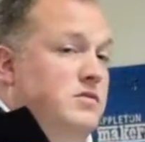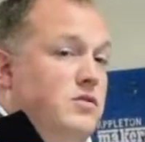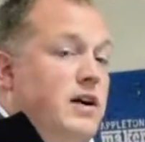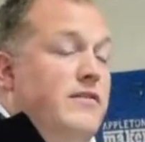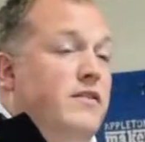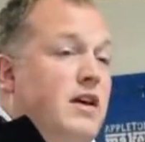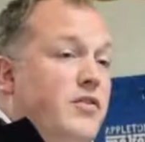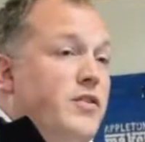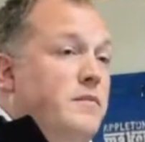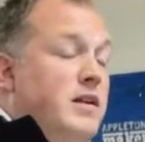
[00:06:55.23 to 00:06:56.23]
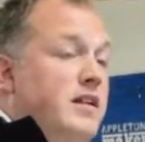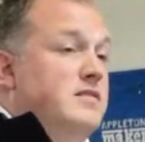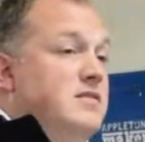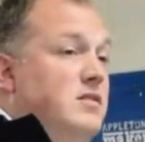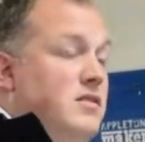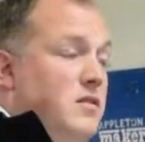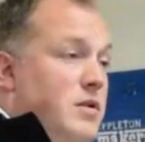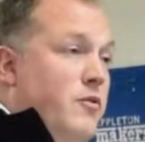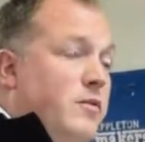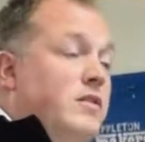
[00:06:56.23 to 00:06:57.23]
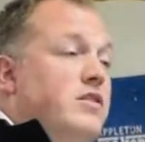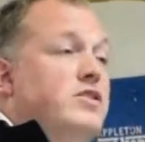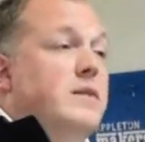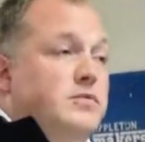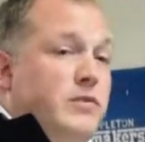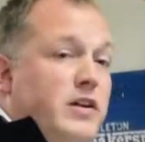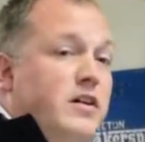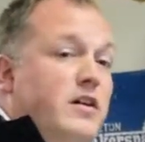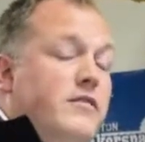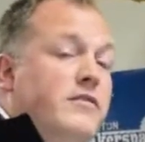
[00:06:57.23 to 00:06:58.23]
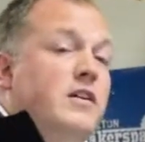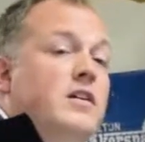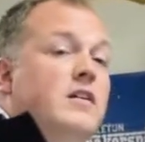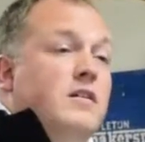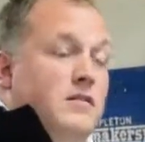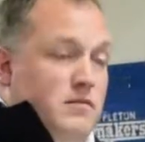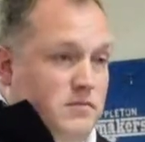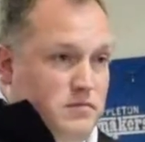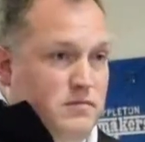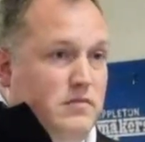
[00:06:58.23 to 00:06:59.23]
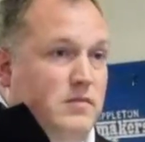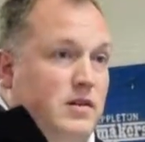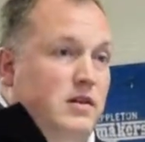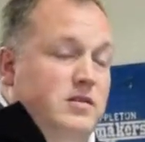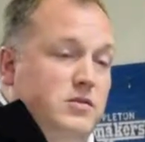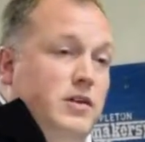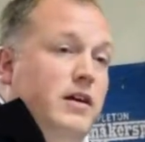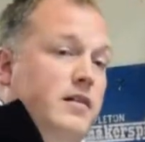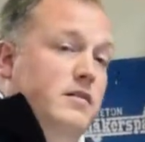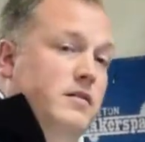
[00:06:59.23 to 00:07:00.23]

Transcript: So after that 30 minutes, the probability drops way off, and it's okay.